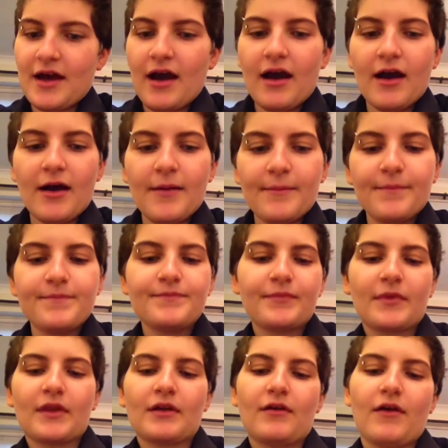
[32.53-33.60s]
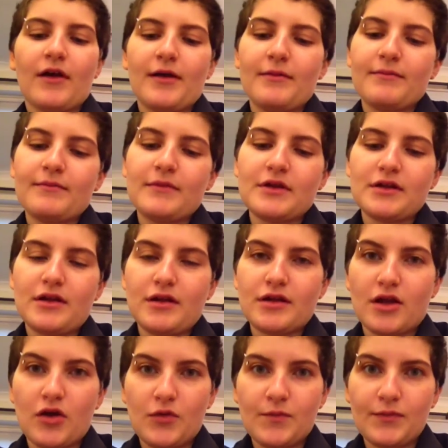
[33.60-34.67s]
Right,
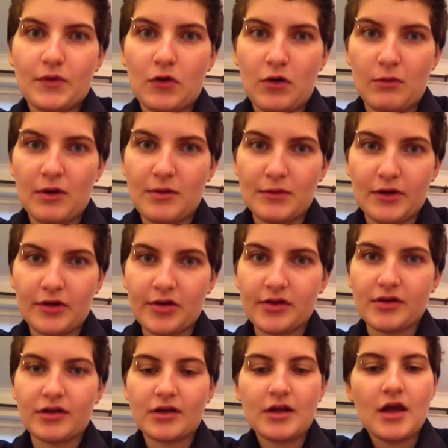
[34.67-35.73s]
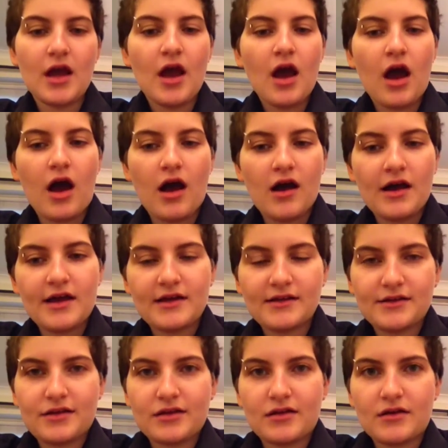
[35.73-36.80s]
so hormone blockers. I
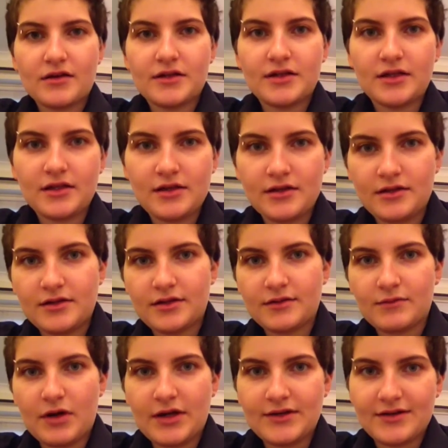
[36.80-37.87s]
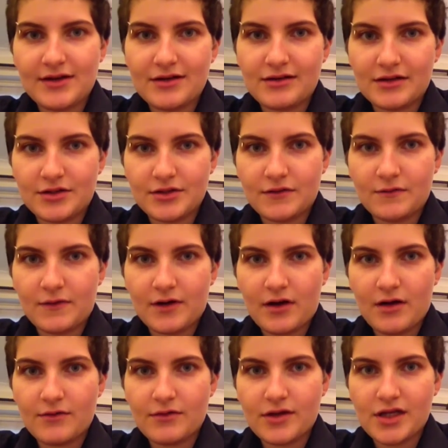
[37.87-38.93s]
started my transition when
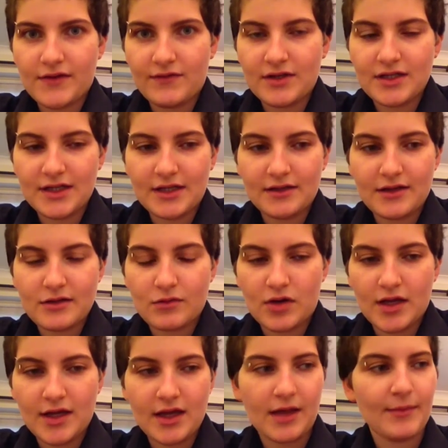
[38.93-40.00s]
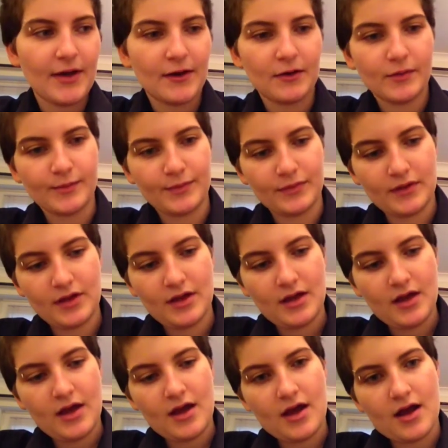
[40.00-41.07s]
I was 17, that's when I came out,
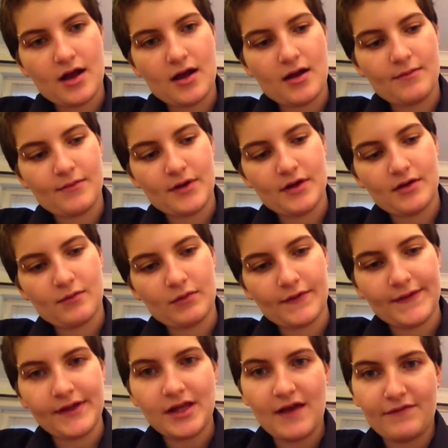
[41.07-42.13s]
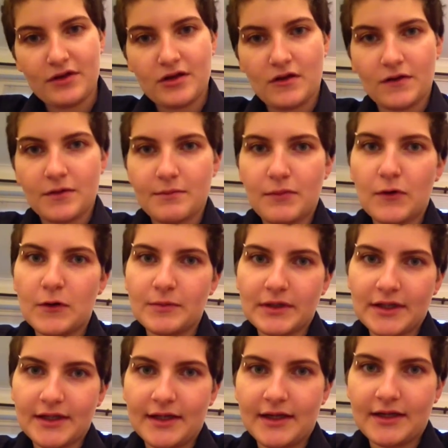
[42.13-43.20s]
with the Tavistock and Portman
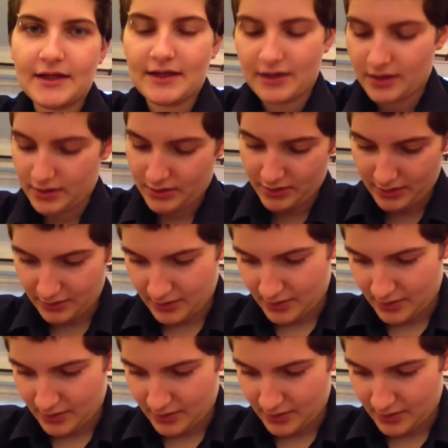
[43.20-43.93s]
Clinic in London.